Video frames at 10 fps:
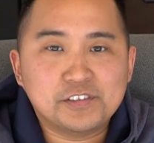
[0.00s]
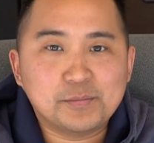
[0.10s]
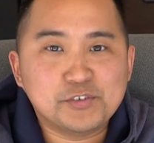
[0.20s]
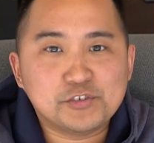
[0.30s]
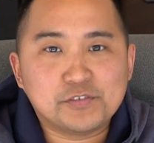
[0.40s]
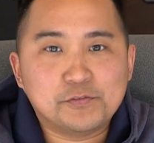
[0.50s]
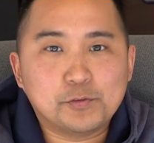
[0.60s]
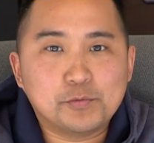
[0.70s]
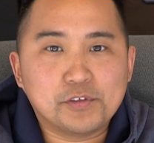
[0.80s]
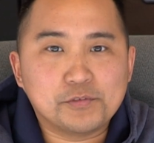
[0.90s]
that means you have
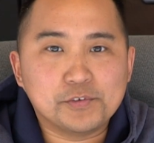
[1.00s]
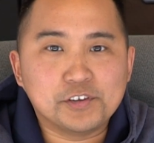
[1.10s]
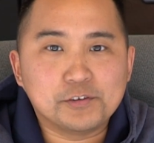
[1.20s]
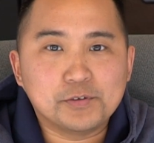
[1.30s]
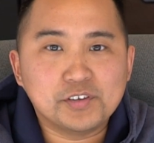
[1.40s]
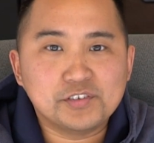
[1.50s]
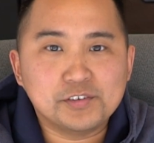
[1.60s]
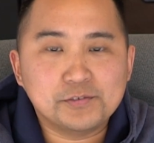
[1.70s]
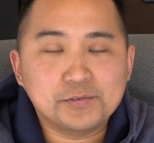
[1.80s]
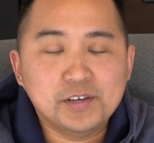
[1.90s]
4.3 gear
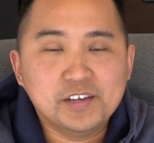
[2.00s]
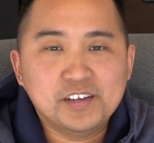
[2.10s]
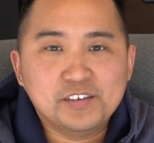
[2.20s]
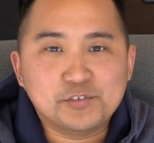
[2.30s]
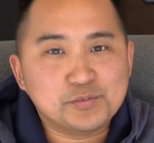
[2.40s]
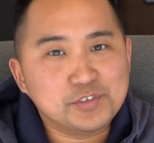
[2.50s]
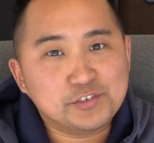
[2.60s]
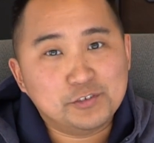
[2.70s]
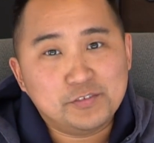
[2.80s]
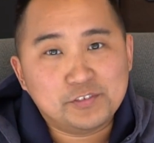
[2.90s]
ratio, which means
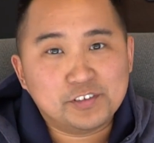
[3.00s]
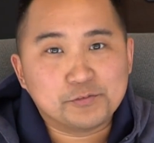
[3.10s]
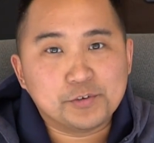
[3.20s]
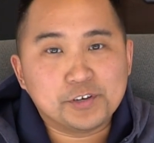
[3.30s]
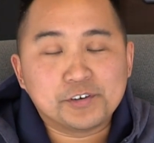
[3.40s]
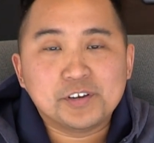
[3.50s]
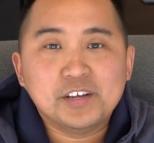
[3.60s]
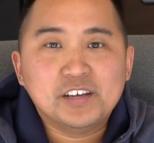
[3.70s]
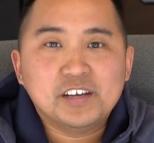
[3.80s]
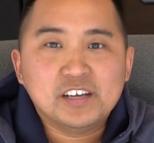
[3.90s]
you only have to take the rear.
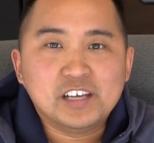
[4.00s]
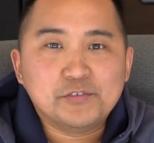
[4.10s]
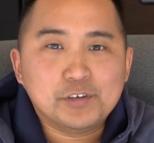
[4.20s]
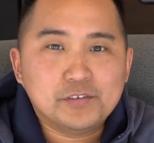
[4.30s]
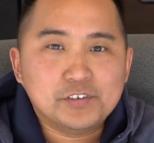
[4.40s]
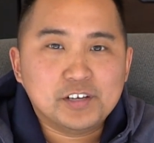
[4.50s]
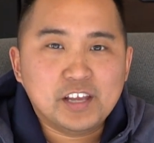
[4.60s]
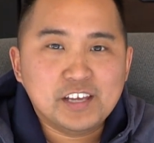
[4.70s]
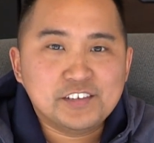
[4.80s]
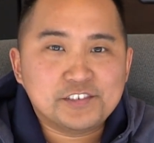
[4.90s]
If you have a
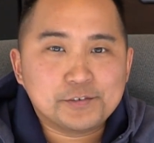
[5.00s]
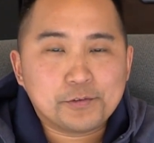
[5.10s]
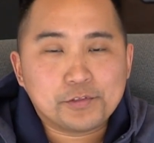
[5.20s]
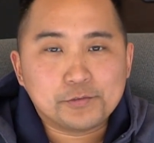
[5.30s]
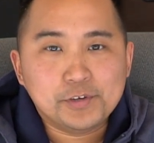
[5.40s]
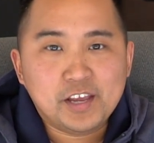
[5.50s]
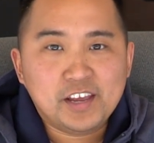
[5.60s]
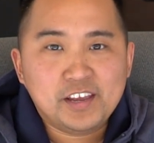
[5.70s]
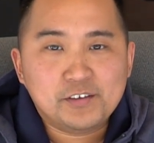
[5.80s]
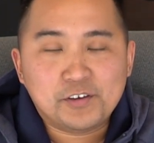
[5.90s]

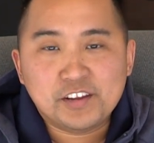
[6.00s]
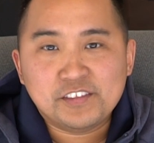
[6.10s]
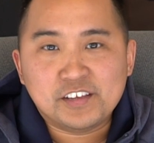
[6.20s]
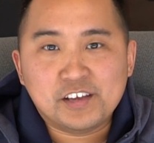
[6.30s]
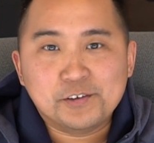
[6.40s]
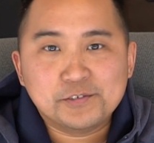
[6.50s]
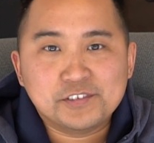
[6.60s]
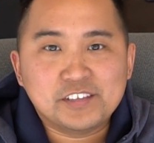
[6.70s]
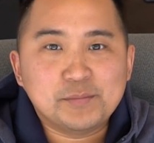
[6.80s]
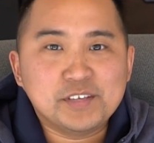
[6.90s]
A03A or anything
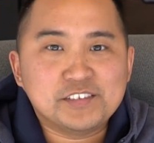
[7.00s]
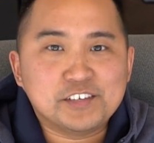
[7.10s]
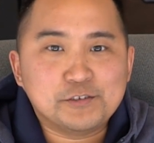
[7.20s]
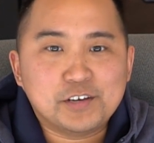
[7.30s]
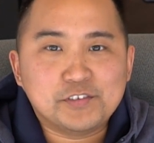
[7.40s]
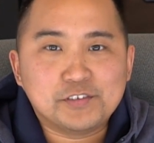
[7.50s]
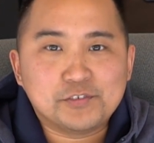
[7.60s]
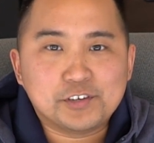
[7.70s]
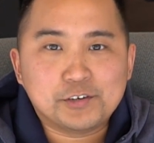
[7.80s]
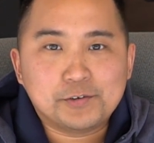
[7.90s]
else, that means that you have a
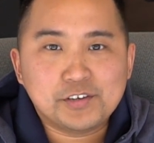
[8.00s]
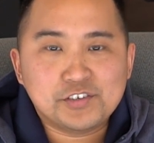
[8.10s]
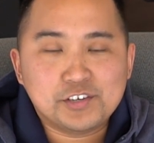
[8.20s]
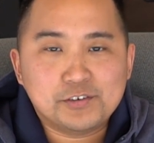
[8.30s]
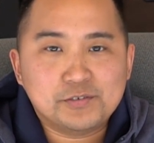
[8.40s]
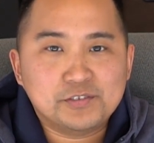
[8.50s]
different gear ratio.